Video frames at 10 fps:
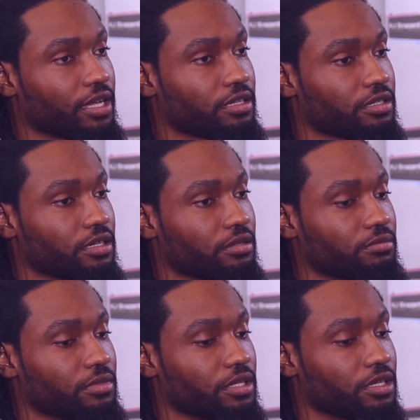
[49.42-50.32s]
and
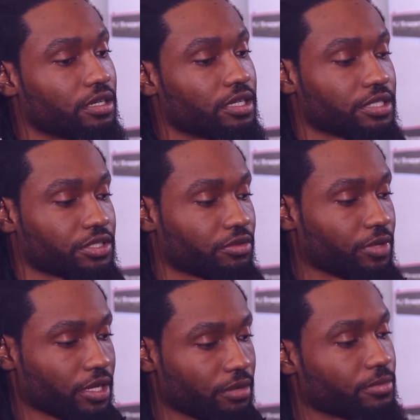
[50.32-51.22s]
essentially
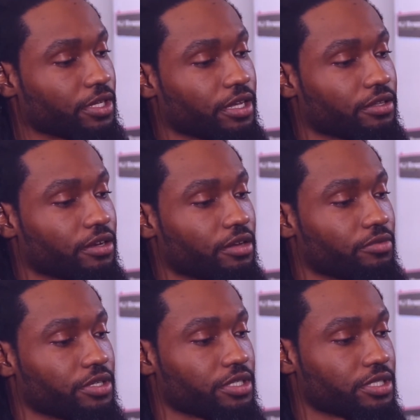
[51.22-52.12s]
we come together and
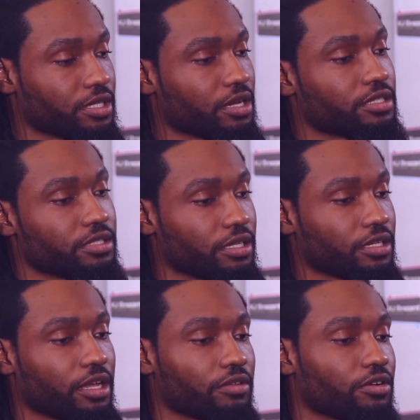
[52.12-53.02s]
we discuss things.
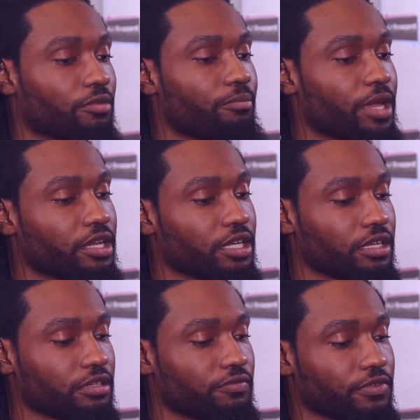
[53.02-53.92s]
Now there are
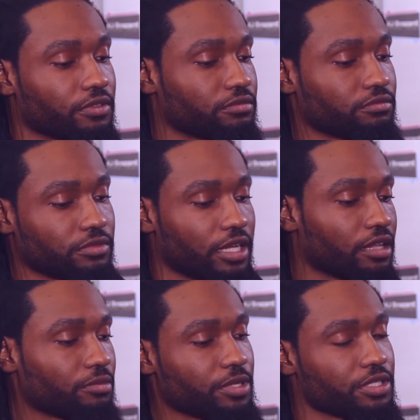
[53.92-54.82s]
many
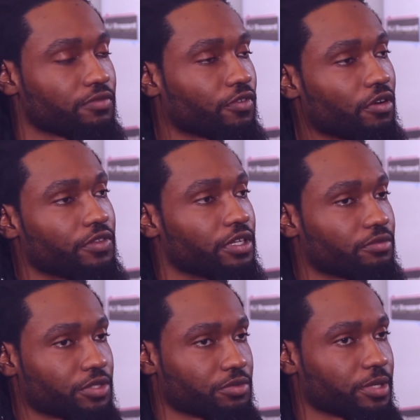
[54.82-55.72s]
elements involved in it,
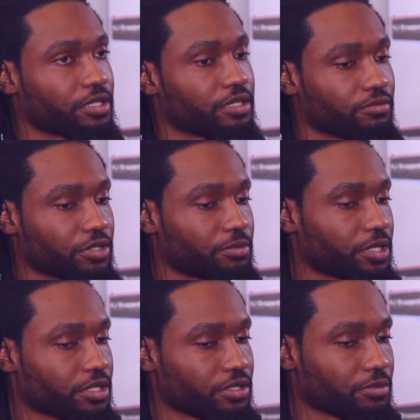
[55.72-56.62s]
which makes
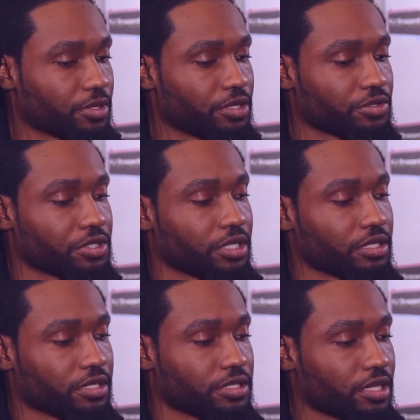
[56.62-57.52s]
it somewhat interesting.
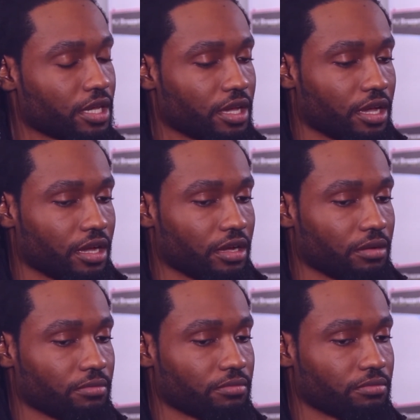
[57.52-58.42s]
It's because
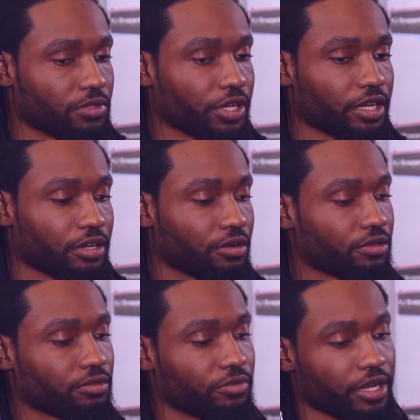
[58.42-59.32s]
looking at all
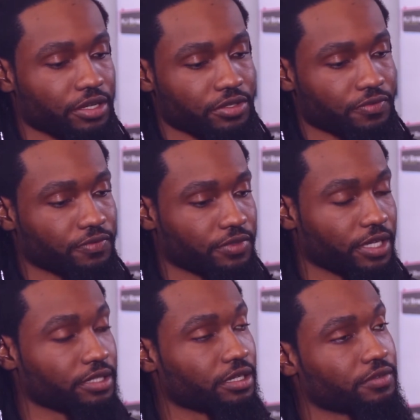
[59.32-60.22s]
the range of
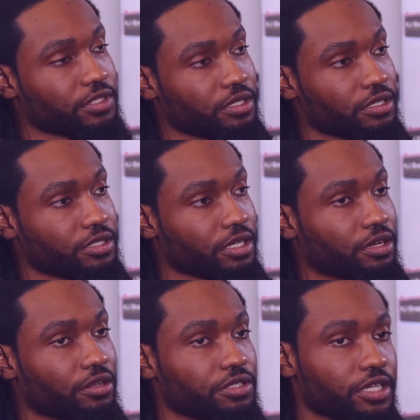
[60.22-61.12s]
things that I've studied in
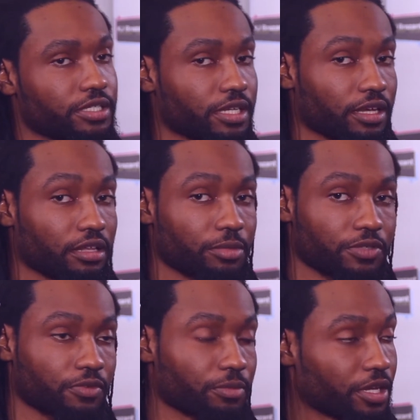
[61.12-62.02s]
psychology, I take
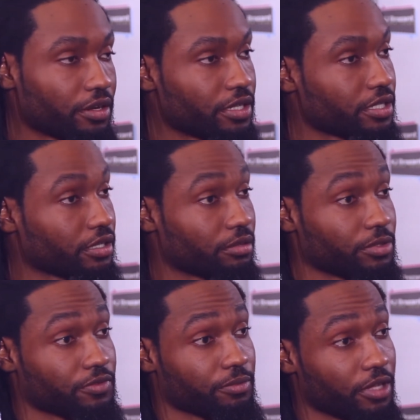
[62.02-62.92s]
elements from here, I take
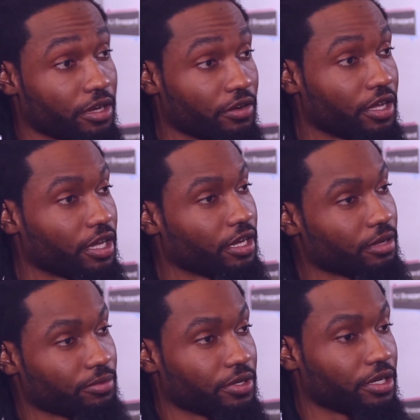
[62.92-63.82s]
elements from there, and I
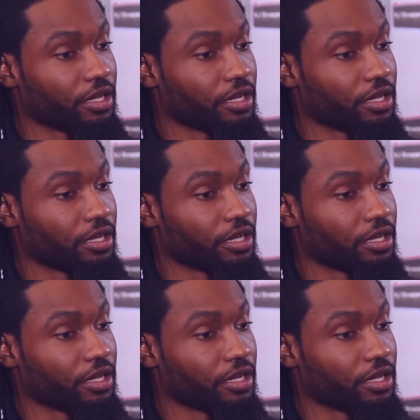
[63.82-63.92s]
put it